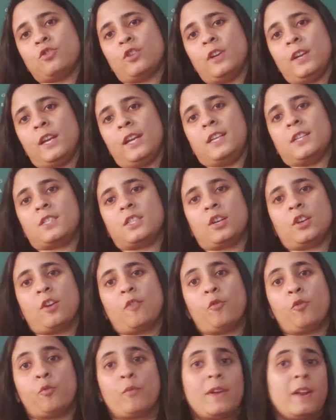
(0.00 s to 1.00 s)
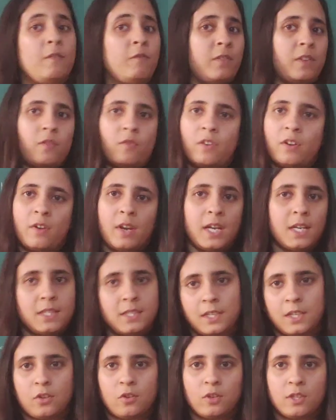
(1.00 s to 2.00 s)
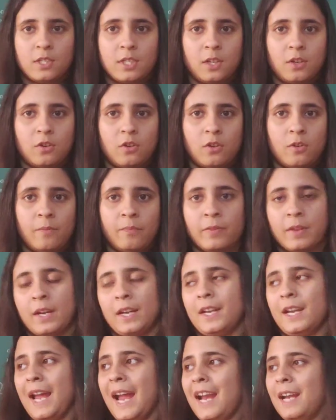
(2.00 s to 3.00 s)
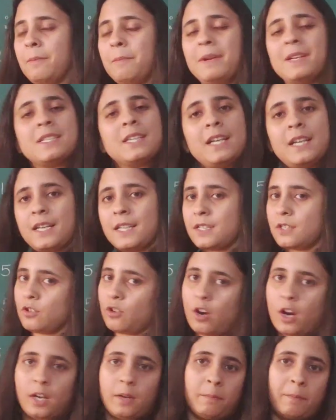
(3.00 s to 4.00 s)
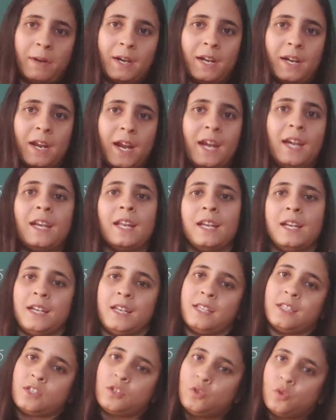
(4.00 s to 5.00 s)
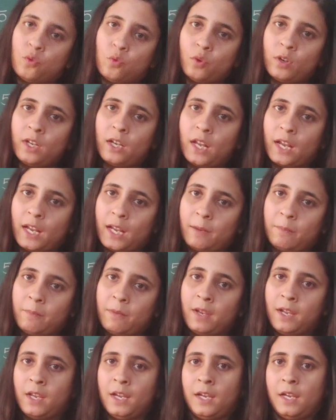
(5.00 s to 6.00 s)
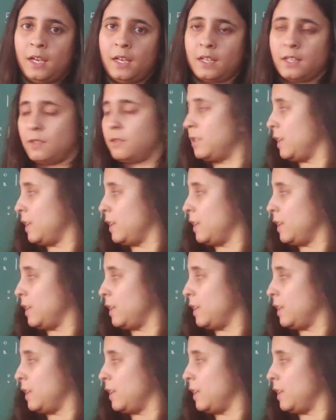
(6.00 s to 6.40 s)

so instead of 12 we will write 00. That means it is not midnight, it is noon time, it is